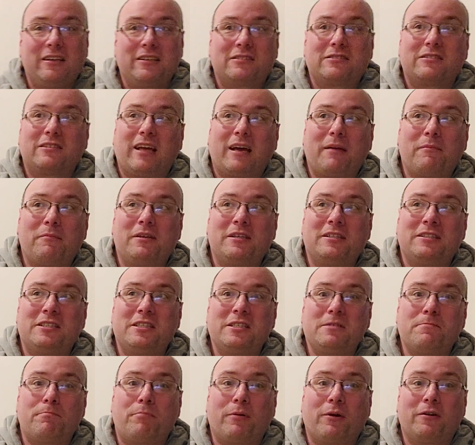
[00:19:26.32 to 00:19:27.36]
So that means
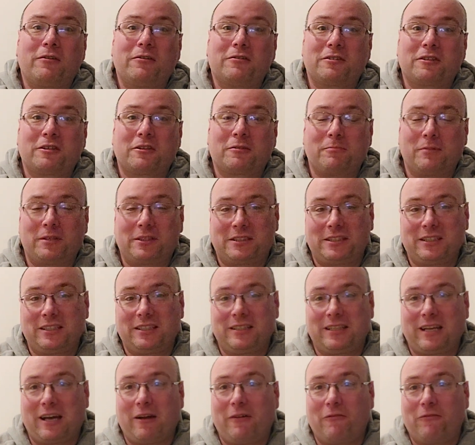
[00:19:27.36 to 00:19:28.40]
these burgers are going to be
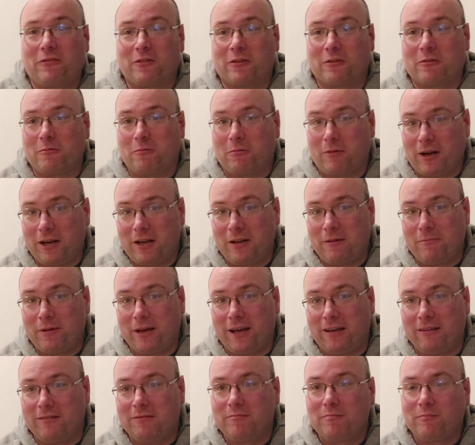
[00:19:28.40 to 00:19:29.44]
sitting down for quite a
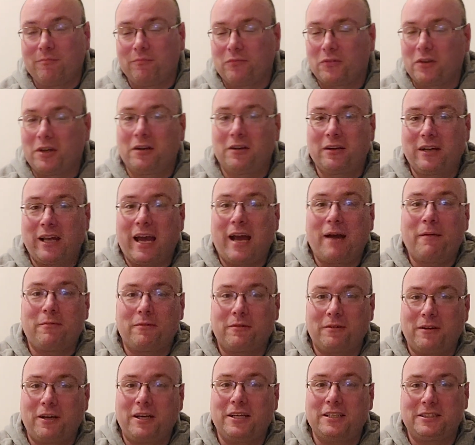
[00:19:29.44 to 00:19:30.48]
bit. They're going to have
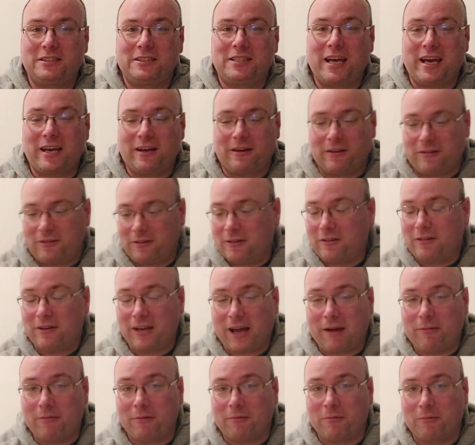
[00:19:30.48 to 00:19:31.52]
a nice day, or they're going
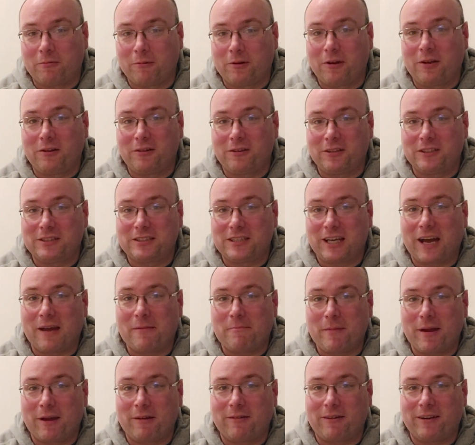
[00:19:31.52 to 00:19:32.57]
to have a real good
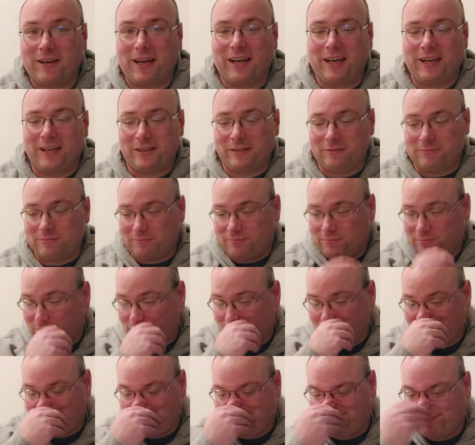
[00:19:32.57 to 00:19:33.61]
time marinating.
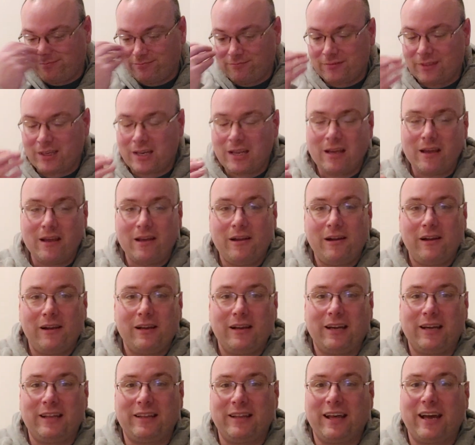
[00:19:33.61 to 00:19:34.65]

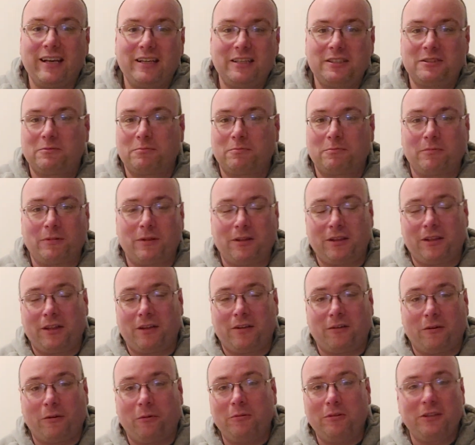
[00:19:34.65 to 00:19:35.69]
And that is
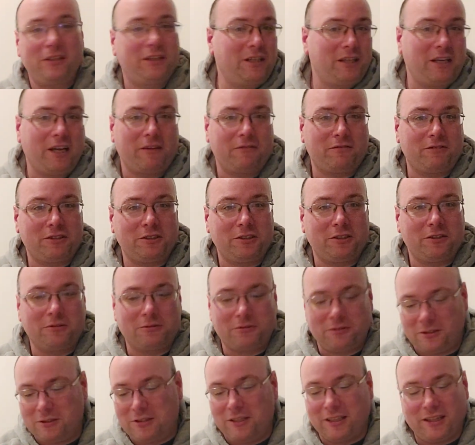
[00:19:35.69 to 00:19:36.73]
the only thing you have to
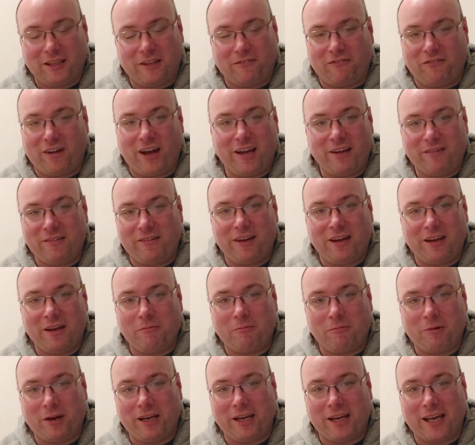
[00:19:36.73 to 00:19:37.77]
do to get the 5
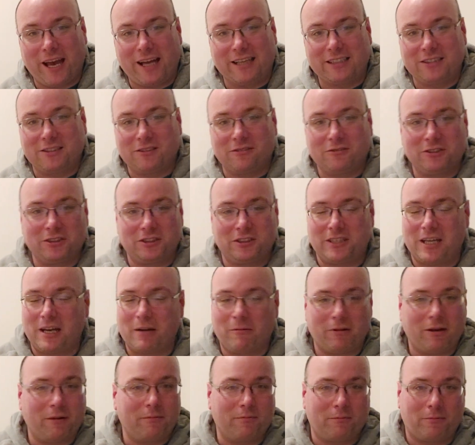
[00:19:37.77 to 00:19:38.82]
a.m. White Castle. Just
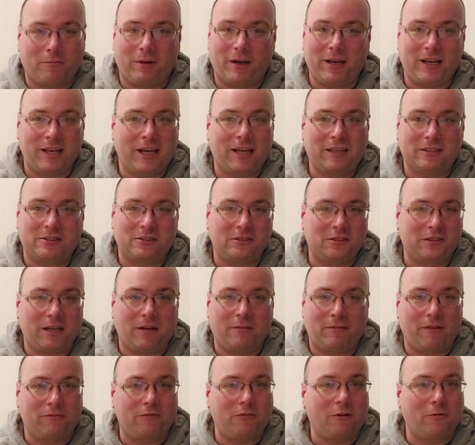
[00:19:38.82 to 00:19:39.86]
take whatever White Castles you
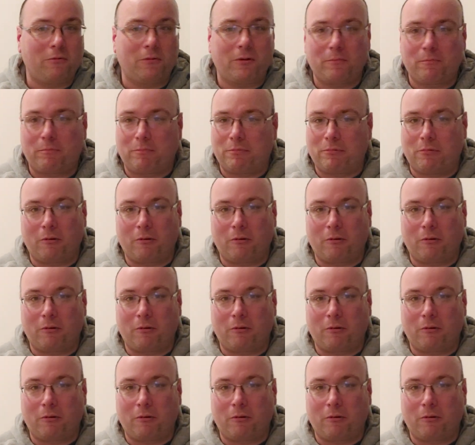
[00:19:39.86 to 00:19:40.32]
have left over,